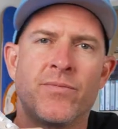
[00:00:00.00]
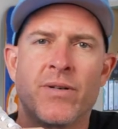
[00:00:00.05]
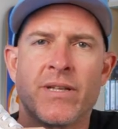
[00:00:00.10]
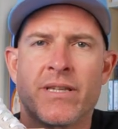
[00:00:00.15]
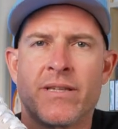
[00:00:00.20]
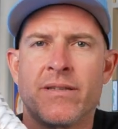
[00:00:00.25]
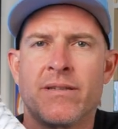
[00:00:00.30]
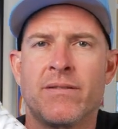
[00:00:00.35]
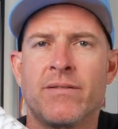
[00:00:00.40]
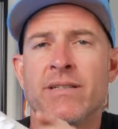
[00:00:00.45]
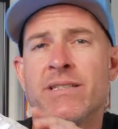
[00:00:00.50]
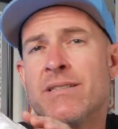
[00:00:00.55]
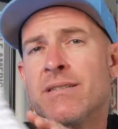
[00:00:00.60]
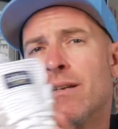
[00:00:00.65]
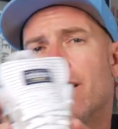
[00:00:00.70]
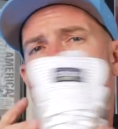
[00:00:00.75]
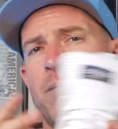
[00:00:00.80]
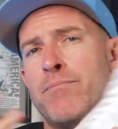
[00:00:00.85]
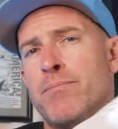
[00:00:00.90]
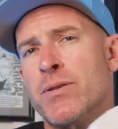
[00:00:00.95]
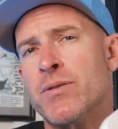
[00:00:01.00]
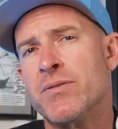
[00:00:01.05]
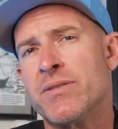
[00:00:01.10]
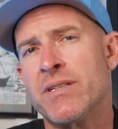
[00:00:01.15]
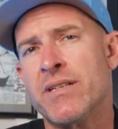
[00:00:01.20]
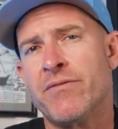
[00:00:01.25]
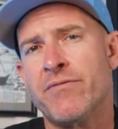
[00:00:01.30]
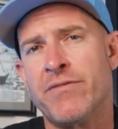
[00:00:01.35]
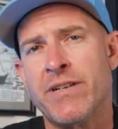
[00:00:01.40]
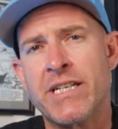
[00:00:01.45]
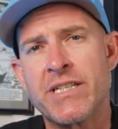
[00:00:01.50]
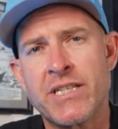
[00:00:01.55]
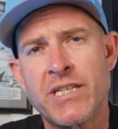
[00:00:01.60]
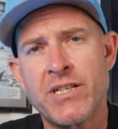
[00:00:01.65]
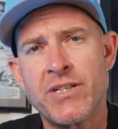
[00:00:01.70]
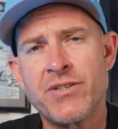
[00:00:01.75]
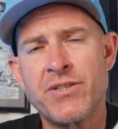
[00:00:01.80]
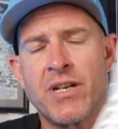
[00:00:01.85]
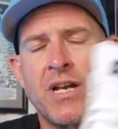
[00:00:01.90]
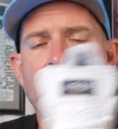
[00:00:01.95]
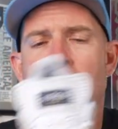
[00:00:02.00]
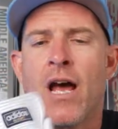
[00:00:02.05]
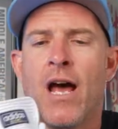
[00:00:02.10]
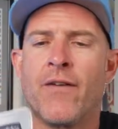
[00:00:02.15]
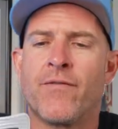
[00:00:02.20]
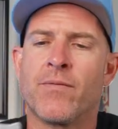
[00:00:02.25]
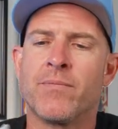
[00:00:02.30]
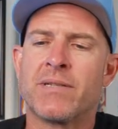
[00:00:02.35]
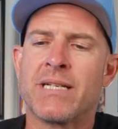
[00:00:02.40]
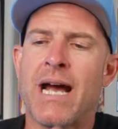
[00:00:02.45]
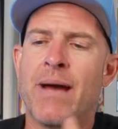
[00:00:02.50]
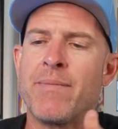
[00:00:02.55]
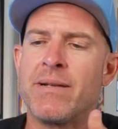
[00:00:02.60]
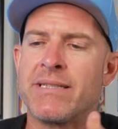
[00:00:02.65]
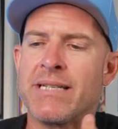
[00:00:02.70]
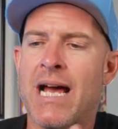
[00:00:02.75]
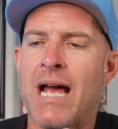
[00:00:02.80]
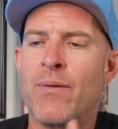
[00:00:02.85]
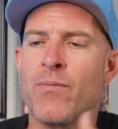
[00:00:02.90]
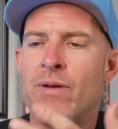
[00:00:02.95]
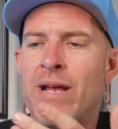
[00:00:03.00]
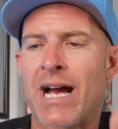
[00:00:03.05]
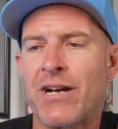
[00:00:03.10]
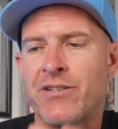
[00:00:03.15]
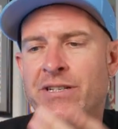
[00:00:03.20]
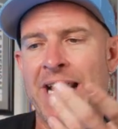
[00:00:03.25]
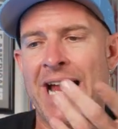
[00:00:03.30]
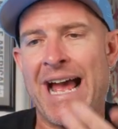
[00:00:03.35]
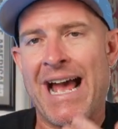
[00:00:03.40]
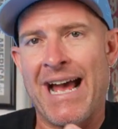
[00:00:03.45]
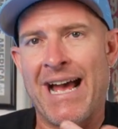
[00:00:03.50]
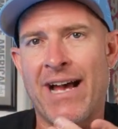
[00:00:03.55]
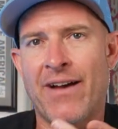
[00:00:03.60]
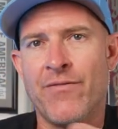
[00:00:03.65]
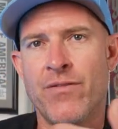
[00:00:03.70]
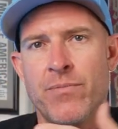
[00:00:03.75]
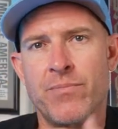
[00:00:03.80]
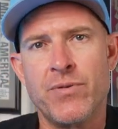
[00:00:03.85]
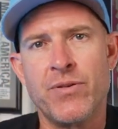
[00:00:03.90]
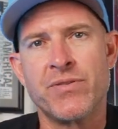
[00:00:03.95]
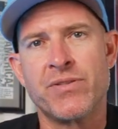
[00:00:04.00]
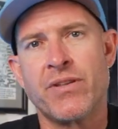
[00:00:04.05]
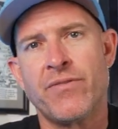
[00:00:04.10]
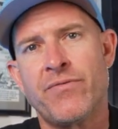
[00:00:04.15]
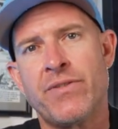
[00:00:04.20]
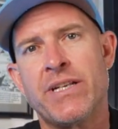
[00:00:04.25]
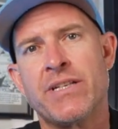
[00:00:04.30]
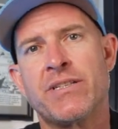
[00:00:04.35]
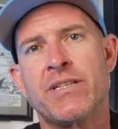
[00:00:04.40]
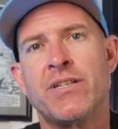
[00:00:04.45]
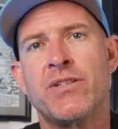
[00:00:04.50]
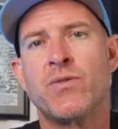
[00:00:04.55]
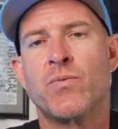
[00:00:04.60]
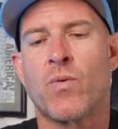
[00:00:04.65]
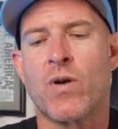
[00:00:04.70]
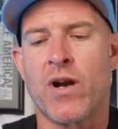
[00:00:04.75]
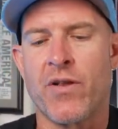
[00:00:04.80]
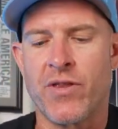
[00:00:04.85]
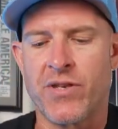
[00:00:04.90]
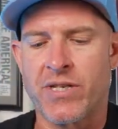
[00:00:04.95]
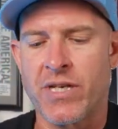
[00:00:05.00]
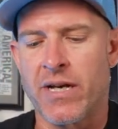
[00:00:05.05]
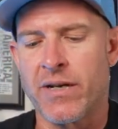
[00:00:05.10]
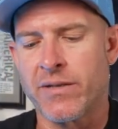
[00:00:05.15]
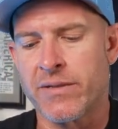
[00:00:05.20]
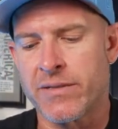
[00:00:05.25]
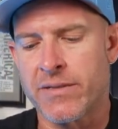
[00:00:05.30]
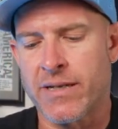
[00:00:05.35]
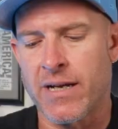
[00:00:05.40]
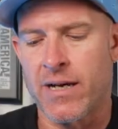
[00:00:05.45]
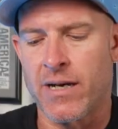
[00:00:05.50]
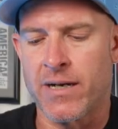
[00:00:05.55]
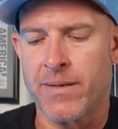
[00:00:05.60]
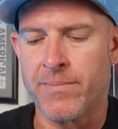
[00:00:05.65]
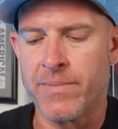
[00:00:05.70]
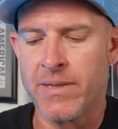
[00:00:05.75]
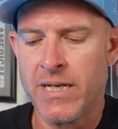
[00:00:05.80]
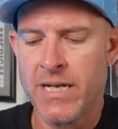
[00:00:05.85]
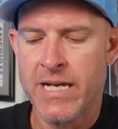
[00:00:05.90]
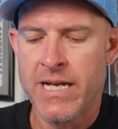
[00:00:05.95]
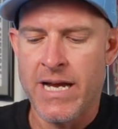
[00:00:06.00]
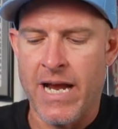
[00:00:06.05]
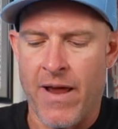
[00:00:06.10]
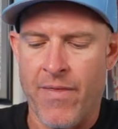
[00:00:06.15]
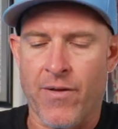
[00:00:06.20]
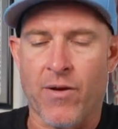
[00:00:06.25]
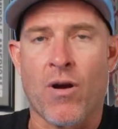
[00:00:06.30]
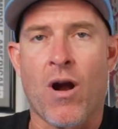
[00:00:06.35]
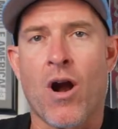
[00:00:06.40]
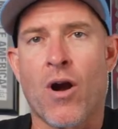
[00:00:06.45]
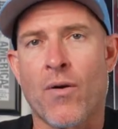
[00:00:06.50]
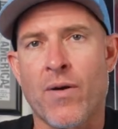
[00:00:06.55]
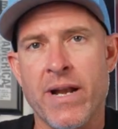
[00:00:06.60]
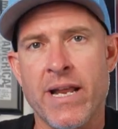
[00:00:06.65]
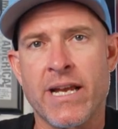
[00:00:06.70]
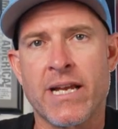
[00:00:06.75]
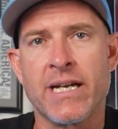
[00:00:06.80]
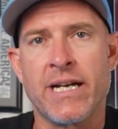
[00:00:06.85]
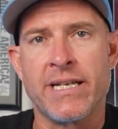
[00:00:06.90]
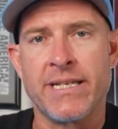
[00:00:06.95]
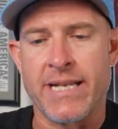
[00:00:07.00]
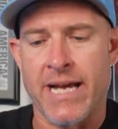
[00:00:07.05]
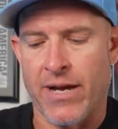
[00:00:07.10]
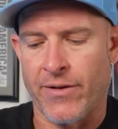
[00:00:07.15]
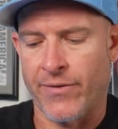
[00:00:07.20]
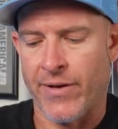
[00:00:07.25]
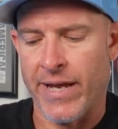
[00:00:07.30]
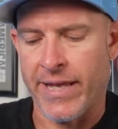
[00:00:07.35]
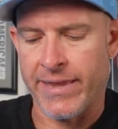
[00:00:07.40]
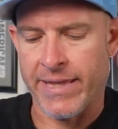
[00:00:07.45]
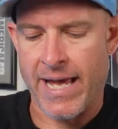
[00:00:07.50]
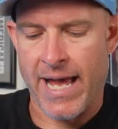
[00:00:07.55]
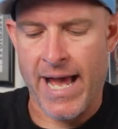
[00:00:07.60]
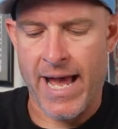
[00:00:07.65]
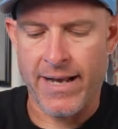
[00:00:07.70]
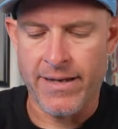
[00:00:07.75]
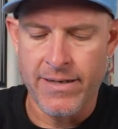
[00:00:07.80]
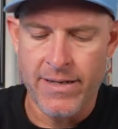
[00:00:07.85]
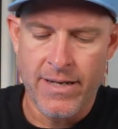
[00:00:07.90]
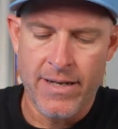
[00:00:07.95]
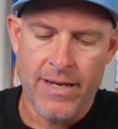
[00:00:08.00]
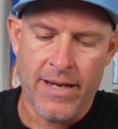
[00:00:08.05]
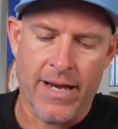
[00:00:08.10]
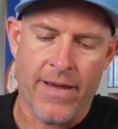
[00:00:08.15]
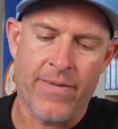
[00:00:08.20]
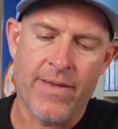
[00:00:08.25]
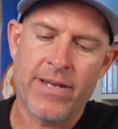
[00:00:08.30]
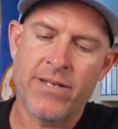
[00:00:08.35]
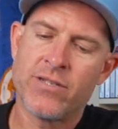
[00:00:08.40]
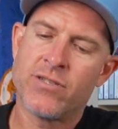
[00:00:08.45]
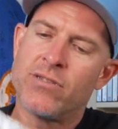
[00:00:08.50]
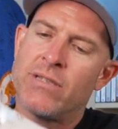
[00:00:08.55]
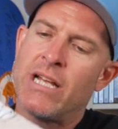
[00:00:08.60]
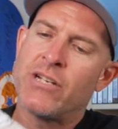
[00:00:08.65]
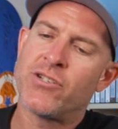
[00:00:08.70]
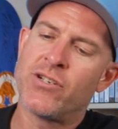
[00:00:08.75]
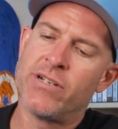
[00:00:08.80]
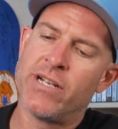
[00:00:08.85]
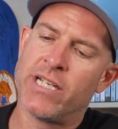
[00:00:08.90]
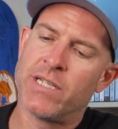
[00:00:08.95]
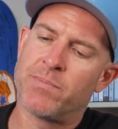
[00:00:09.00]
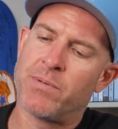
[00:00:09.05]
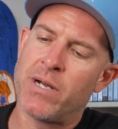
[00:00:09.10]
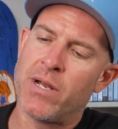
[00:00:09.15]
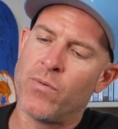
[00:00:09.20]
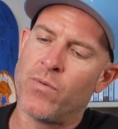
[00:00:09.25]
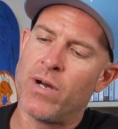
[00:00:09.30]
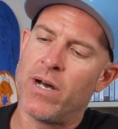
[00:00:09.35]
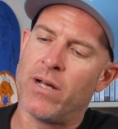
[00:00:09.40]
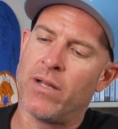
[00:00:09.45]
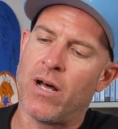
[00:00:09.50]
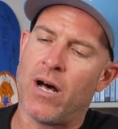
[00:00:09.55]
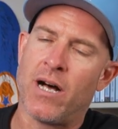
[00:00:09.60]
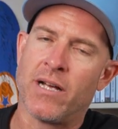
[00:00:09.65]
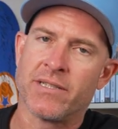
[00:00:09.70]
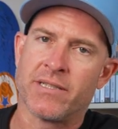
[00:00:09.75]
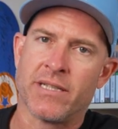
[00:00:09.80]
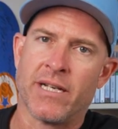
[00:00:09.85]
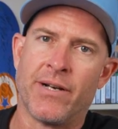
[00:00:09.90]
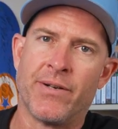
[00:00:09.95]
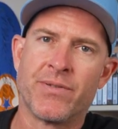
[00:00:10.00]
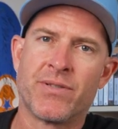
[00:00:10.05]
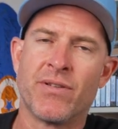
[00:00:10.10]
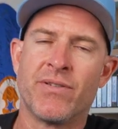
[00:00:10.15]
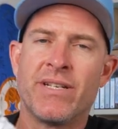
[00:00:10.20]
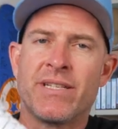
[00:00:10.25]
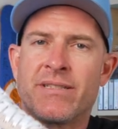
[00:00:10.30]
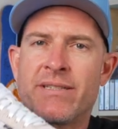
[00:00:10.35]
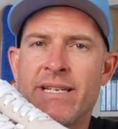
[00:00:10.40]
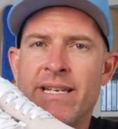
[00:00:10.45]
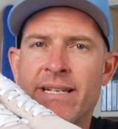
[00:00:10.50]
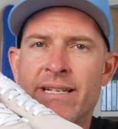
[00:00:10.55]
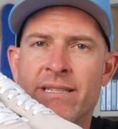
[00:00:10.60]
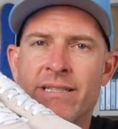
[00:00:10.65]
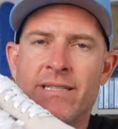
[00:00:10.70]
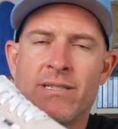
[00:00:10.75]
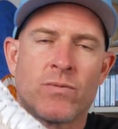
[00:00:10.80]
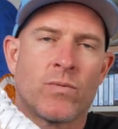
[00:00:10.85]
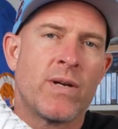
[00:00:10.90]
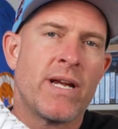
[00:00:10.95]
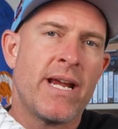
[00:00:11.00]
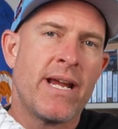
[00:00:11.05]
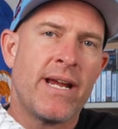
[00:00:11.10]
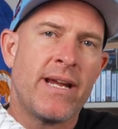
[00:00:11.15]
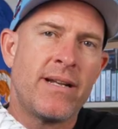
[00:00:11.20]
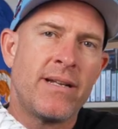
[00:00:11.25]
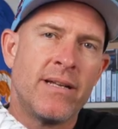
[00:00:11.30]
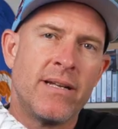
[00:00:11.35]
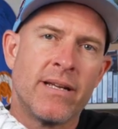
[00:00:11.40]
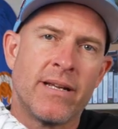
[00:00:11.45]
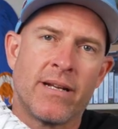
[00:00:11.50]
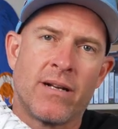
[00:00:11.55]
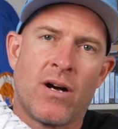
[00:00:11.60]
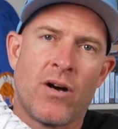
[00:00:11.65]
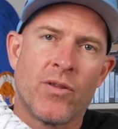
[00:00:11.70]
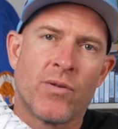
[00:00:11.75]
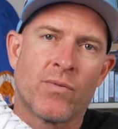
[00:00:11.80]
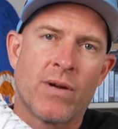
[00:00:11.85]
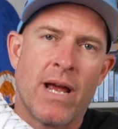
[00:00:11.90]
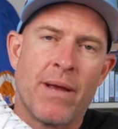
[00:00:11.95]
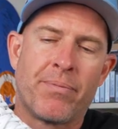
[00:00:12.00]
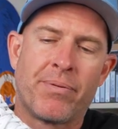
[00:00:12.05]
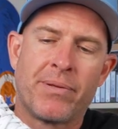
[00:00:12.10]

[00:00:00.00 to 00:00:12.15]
what is a Busenitz vintage. And from time to time, we actually have the Busenitz vintage where the tongues come and they're already cut down like that. And that shoe does pretty well also. So this thing is suede in all the right